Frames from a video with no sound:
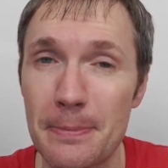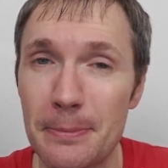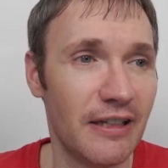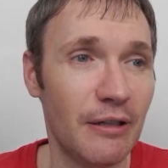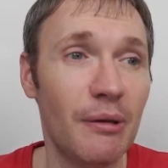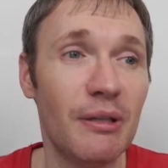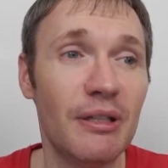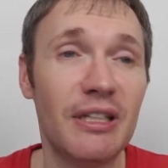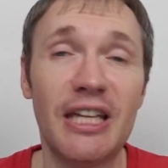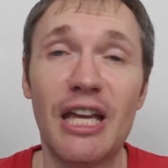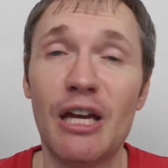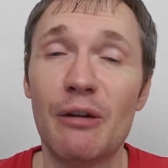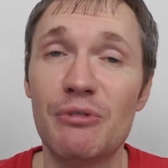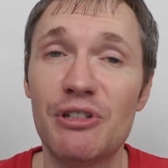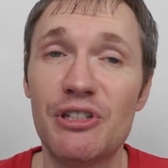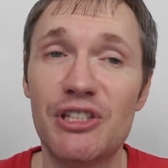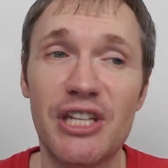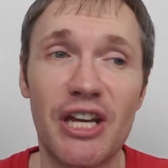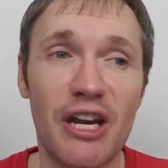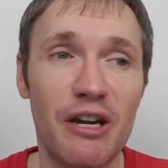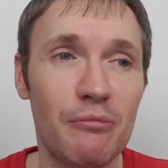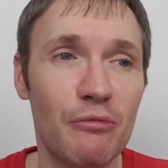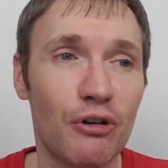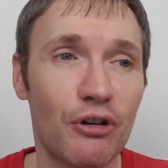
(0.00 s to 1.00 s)
No, the Cadbury's
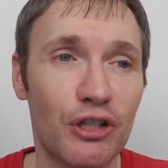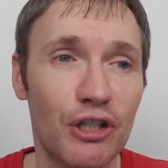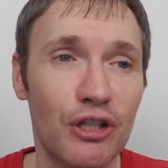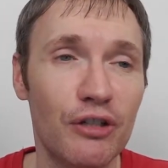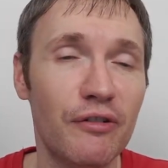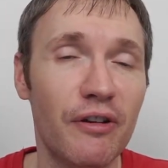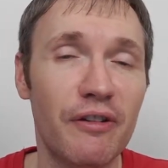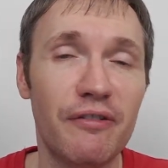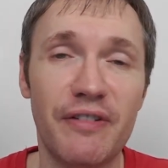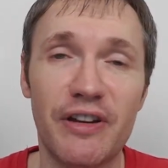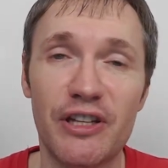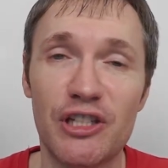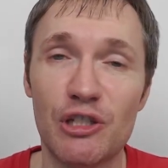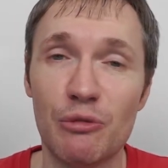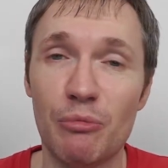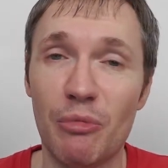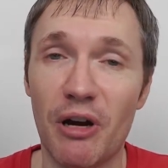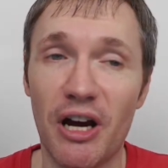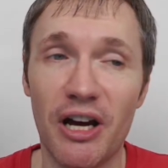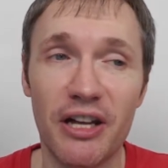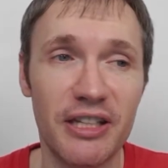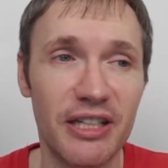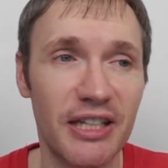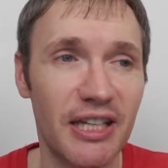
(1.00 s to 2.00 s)
Dairy Milk, the other inventor
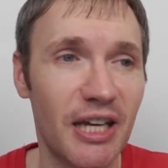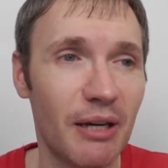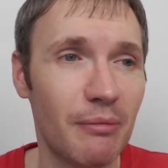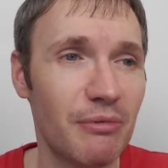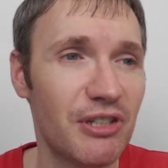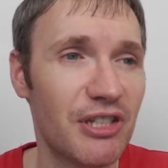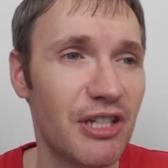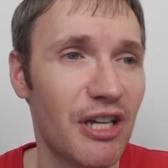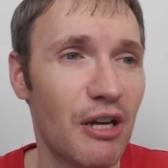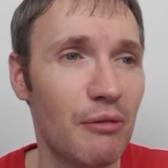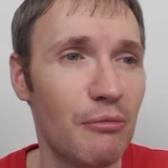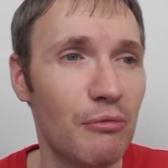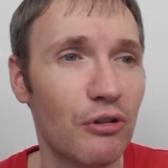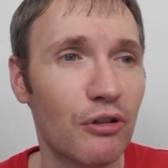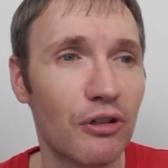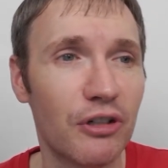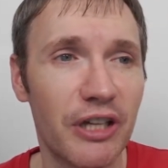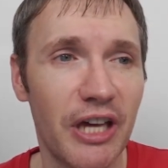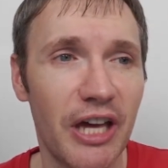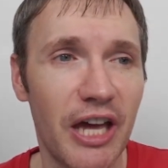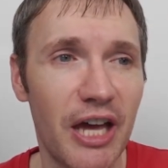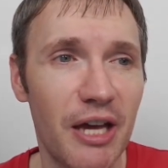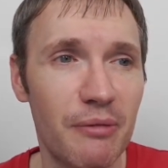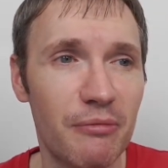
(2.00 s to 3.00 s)
bar, the Cadbury's Dairy Milk
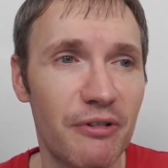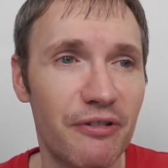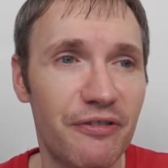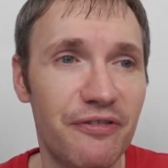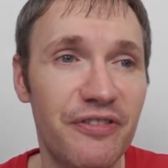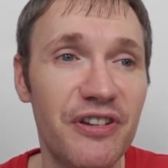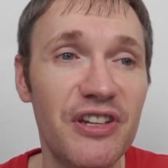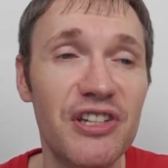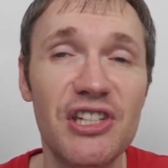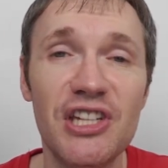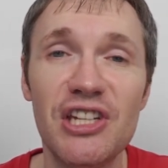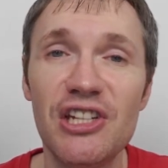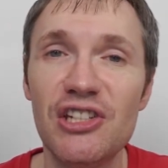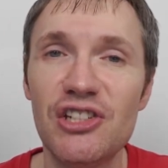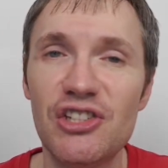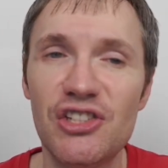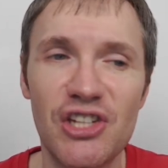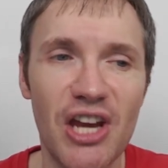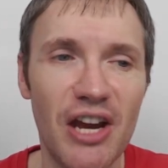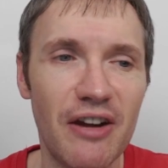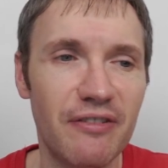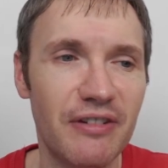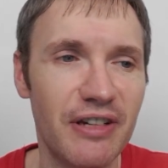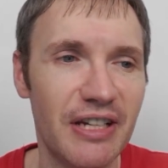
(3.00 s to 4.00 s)
Fizzing
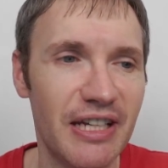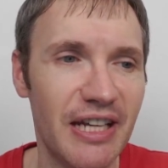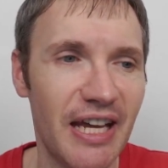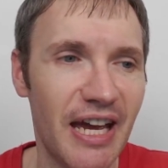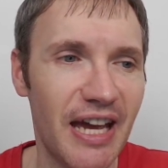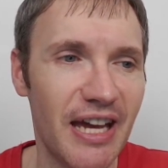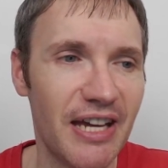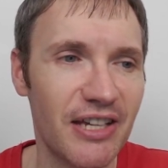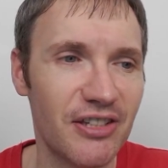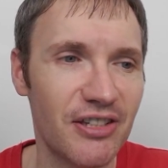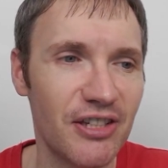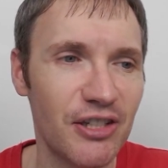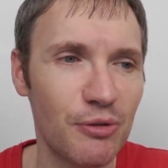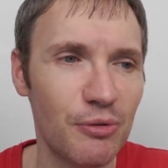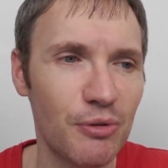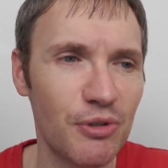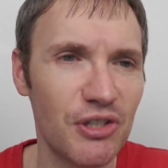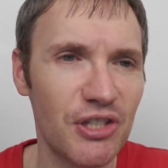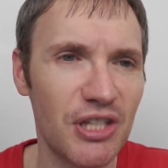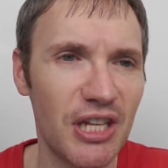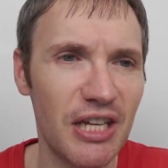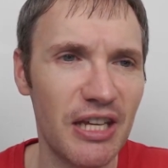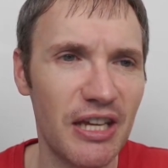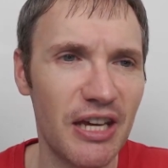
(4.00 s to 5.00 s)
Cherry. Yes, this
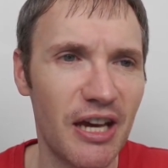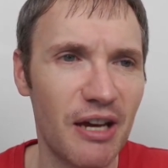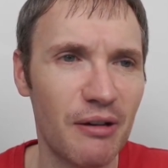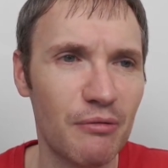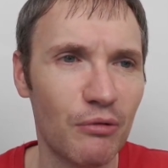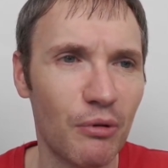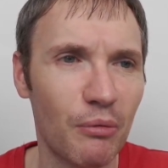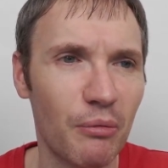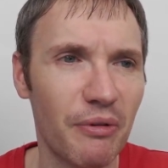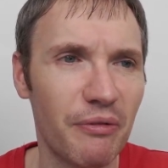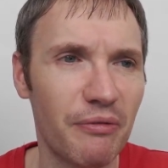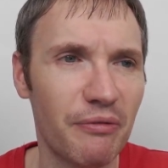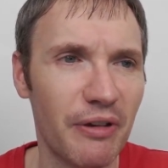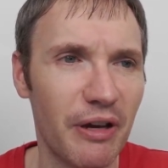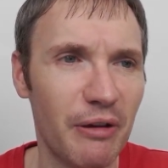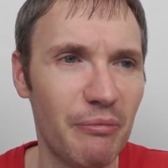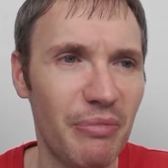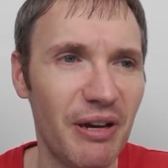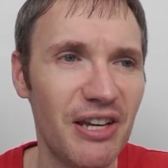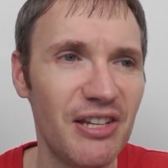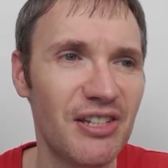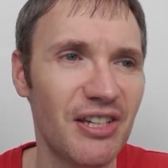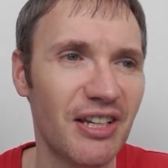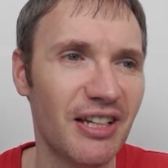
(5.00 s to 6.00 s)
was the one with
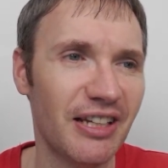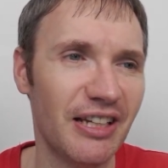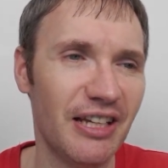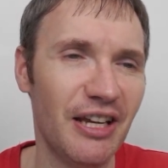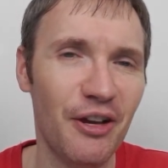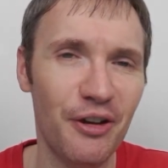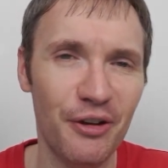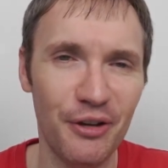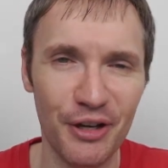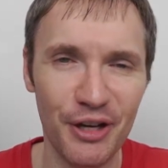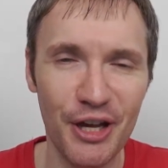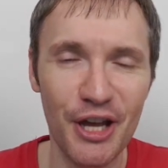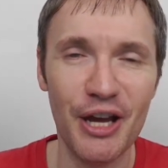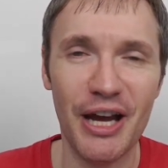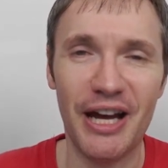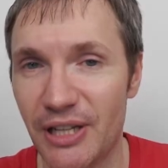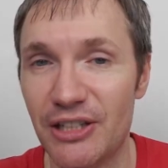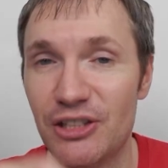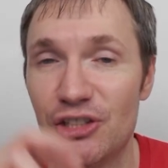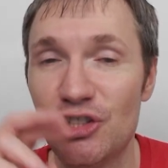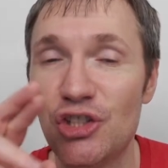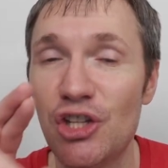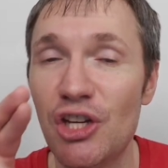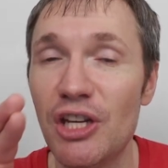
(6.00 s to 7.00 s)
basically
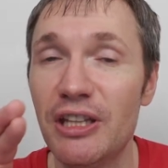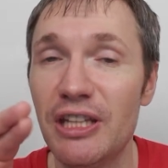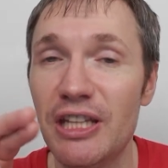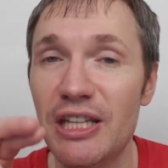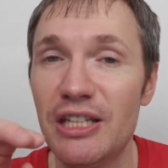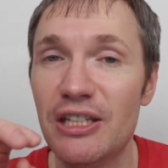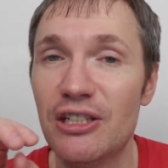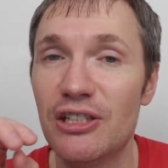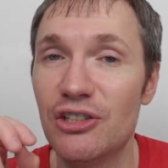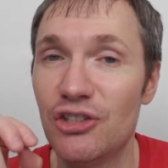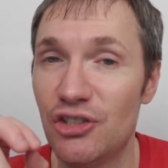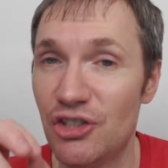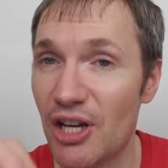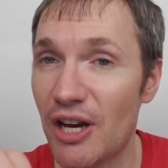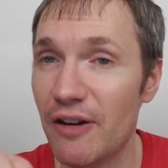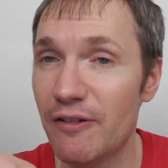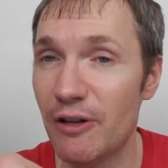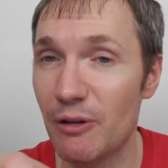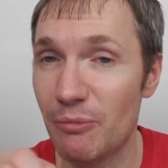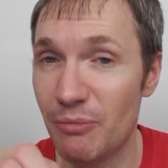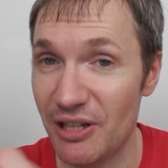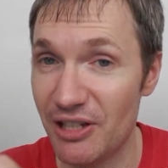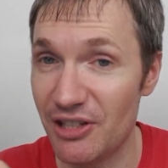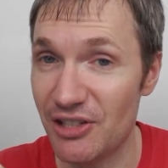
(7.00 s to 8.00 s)
had chili
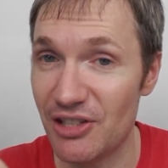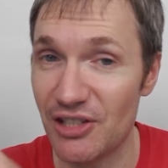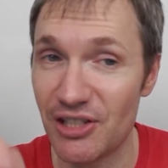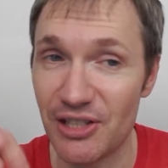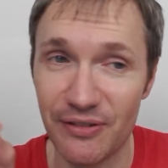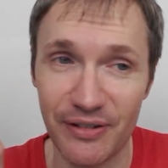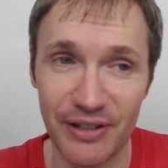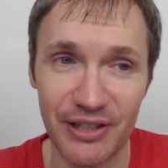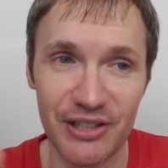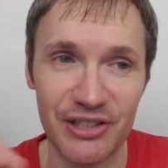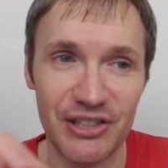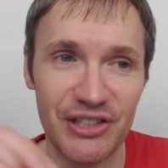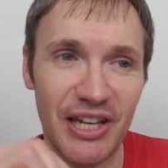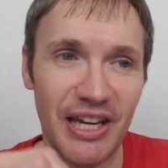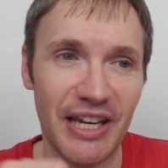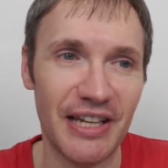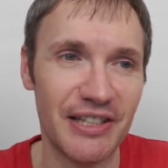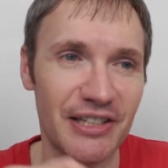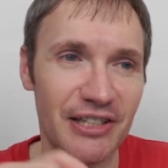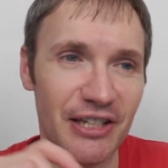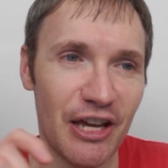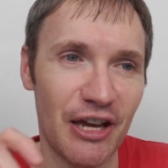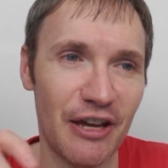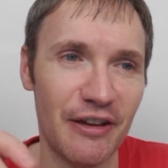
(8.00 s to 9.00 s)
cherry pieces, if I can say
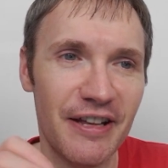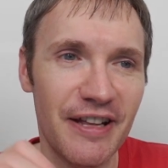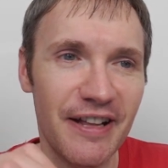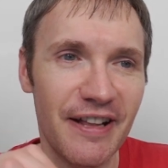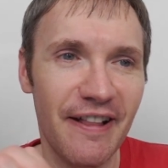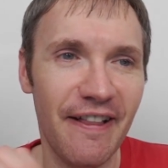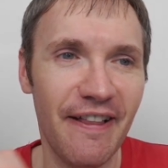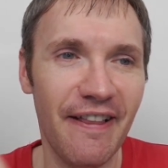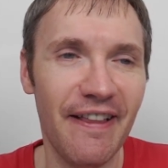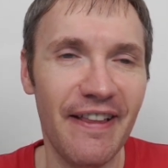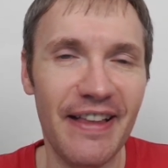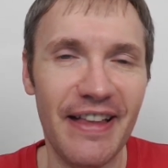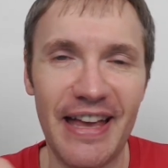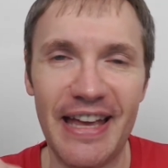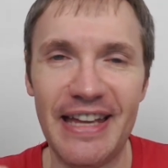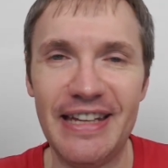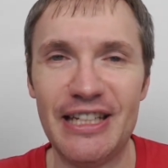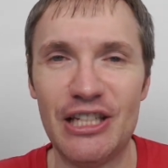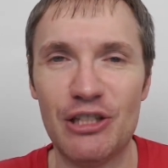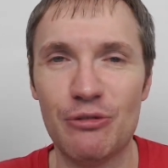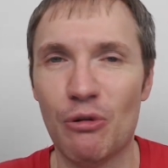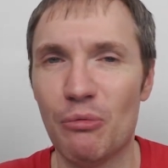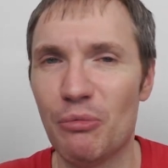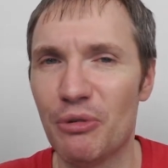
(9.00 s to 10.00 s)
it, in
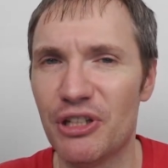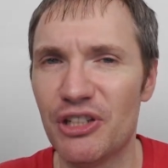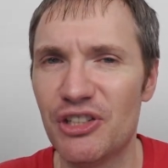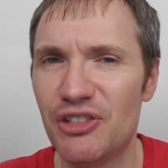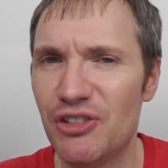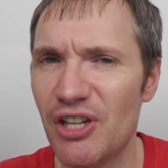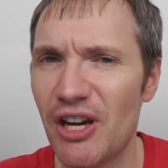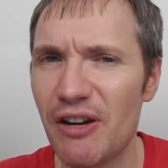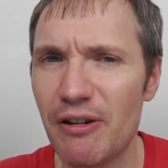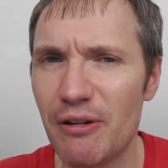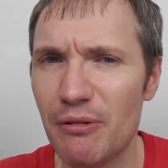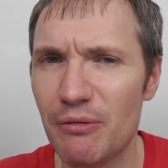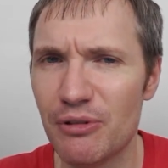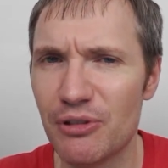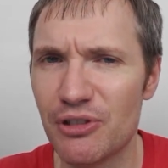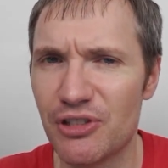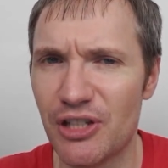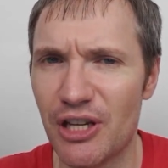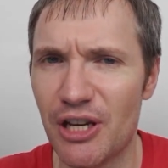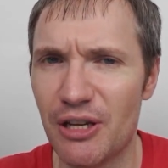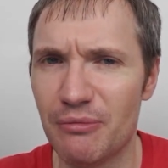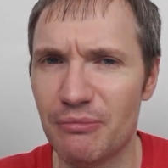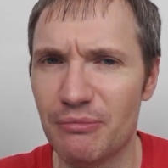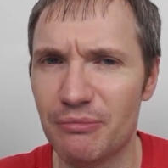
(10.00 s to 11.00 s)
this one. But the cherry was,
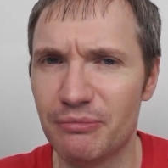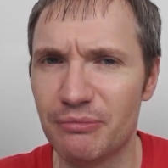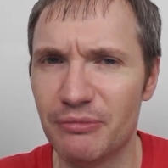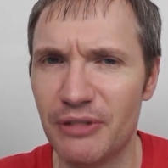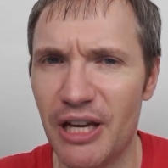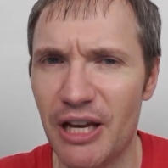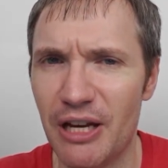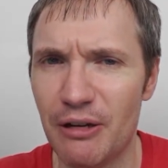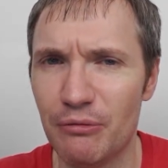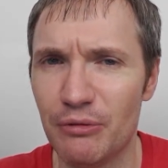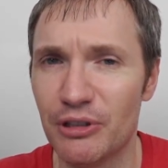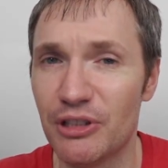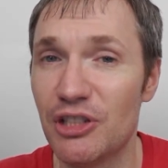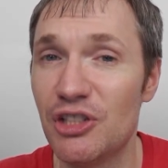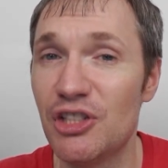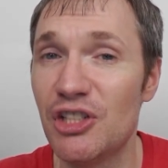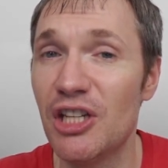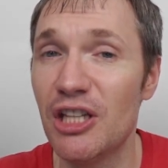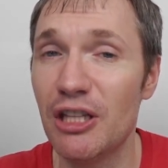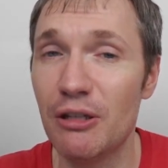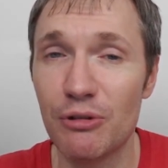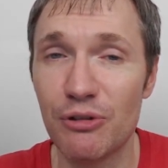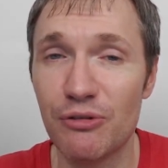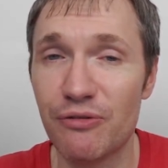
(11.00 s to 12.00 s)
well, the
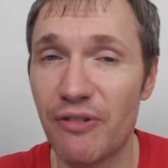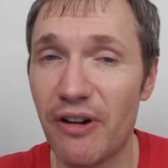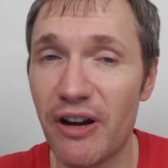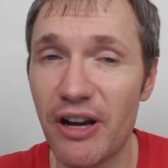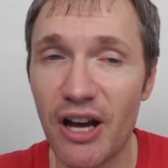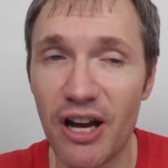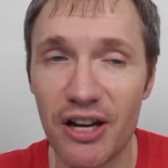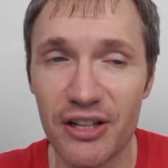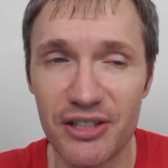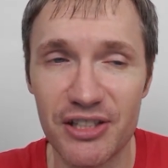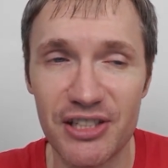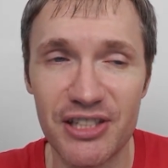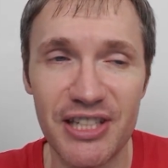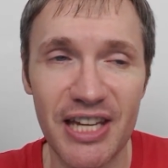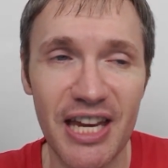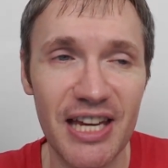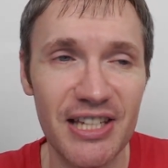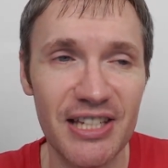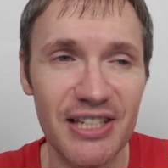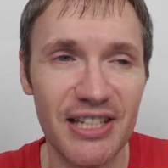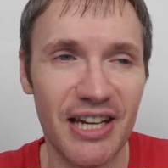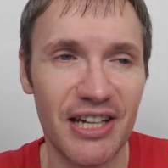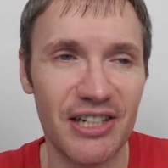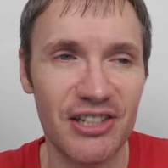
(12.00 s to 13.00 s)
chili was very hard to
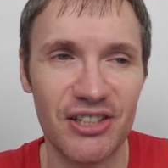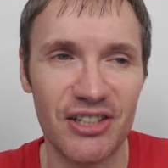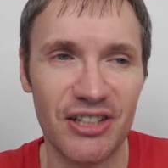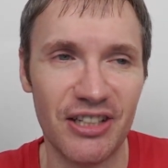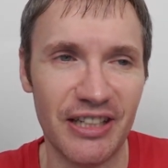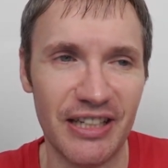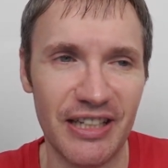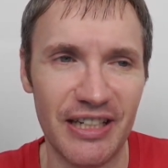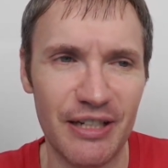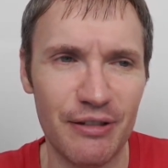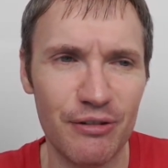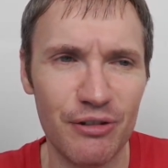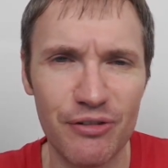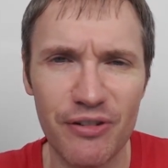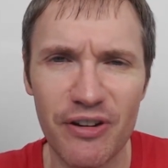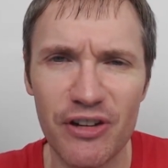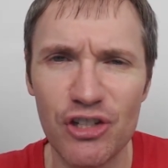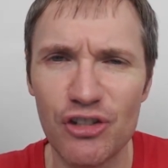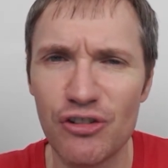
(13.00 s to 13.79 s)
taste actually, and it was very